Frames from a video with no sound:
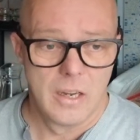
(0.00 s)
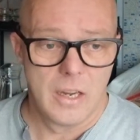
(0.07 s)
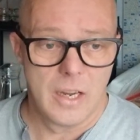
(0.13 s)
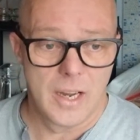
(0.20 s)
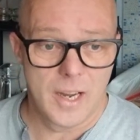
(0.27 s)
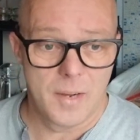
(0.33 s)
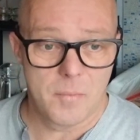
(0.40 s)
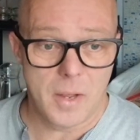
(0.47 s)

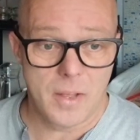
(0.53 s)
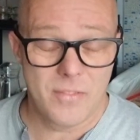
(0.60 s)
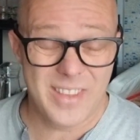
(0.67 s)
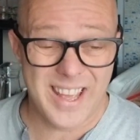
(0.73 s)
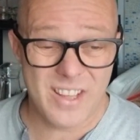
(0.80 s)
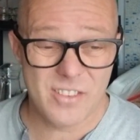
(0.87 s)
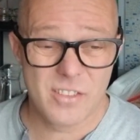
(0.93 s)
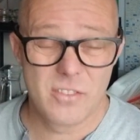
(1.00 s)
And
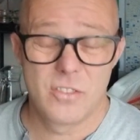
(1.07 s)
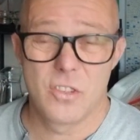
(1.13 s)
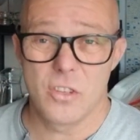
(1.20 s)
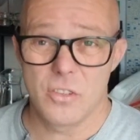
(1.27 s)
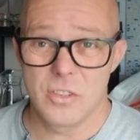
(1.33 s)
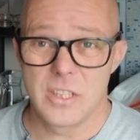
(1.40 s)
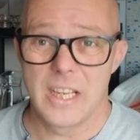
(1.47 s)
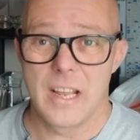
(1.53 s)
that's
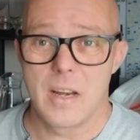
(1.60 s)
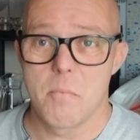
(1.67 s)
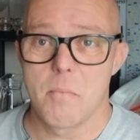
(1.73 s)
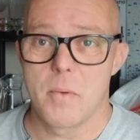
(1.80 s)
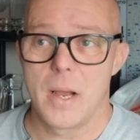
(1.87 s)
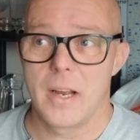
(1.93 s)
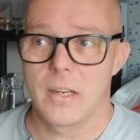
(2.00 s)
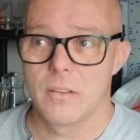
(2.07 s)
just to get it
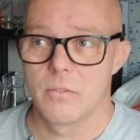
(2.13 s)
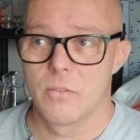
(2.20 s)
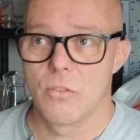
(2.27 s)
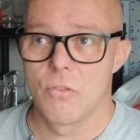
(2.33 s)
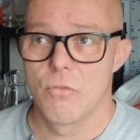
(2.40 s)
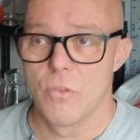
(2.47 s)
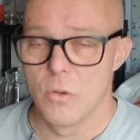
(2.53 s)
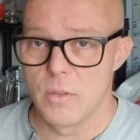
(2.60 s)
back
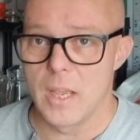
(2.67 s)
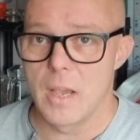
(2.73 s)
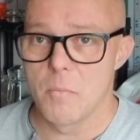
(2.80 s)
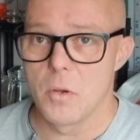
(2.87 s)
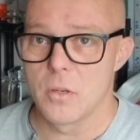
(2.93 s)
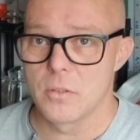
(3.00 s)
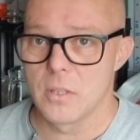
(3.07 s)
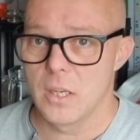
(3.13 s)
through the
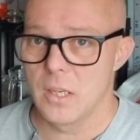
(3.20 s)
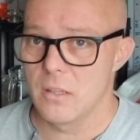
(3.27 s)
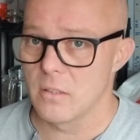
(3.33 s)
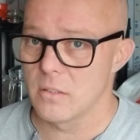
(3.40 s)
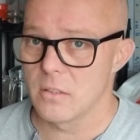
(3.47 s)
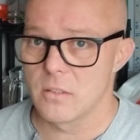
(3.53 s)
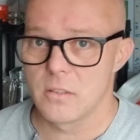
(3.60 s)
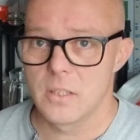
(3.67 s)
MOT.
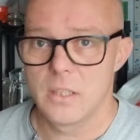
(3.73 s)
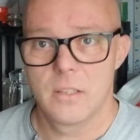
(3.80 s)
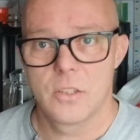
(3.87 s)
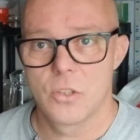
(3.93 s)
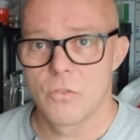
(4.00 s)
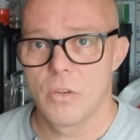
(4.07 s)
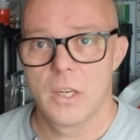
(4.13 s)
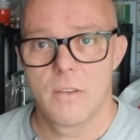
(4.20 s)
There's a
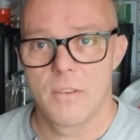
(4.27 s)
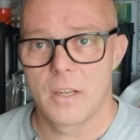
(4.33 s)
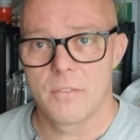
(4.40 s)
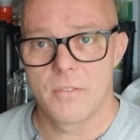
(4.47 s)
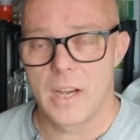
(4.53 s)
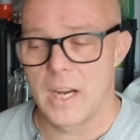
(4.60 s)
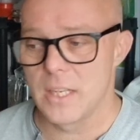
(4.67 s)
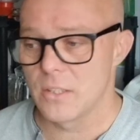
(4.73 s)
string of
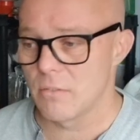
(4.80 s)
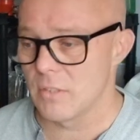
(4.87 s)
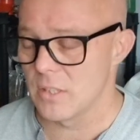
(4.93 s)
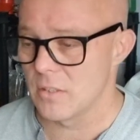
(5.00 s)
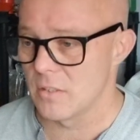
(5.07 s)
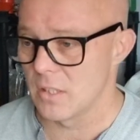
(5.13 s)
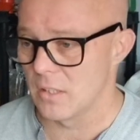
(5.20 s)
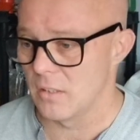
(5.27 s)
advisories
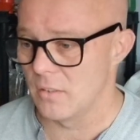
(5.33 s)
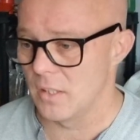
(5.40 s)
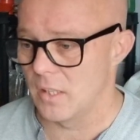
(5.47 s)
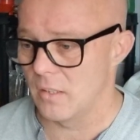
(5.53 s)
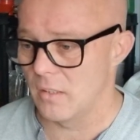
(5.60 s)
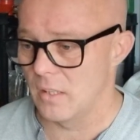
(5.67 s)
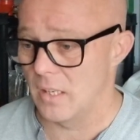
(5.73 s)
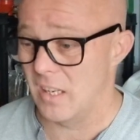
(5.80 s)
still
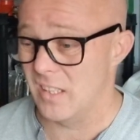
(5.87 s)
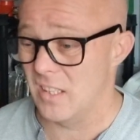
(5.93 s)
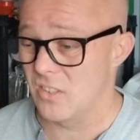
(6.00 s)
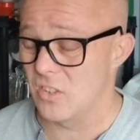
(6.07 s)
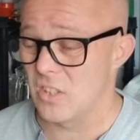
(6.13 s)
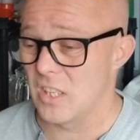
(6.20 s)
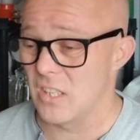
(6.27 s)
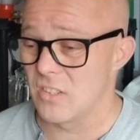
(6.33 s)
that I need
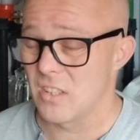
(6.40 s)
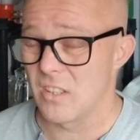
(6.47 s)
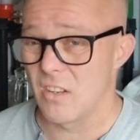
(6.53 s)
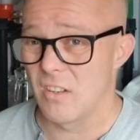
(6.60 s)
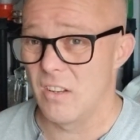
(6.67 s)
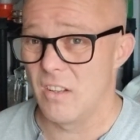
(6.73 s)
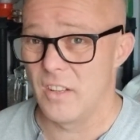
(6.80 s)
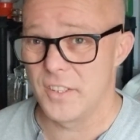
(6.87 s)
to change
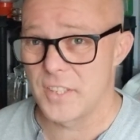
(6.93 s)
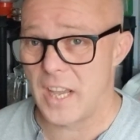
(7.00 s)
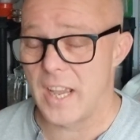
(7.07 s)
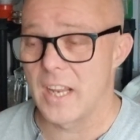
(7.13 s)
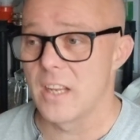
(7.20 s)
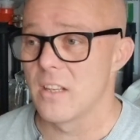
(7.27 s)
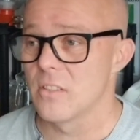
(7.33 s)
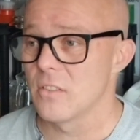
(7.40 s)
all the
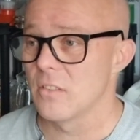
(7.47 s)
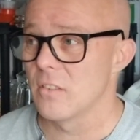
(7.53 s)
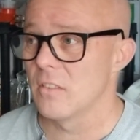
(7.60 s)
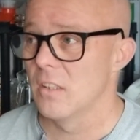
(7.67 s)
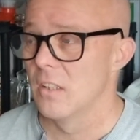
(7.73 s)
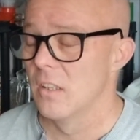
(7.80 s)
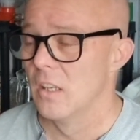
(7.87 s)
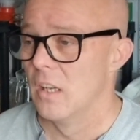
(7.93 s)
tyres
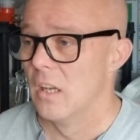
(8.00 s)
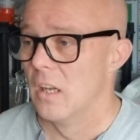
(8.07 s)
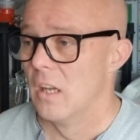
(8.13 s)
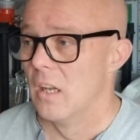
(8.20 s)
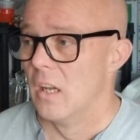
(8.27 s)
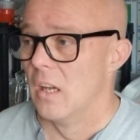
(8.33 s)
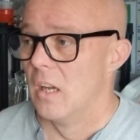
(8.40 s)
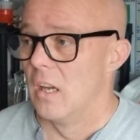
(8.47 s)

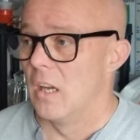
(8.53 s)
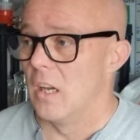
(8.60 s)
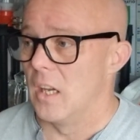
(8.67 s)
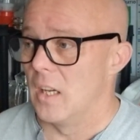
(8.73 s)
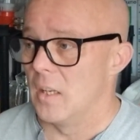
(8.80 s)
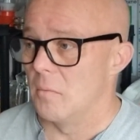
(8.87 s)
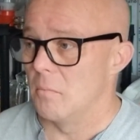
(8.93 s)
and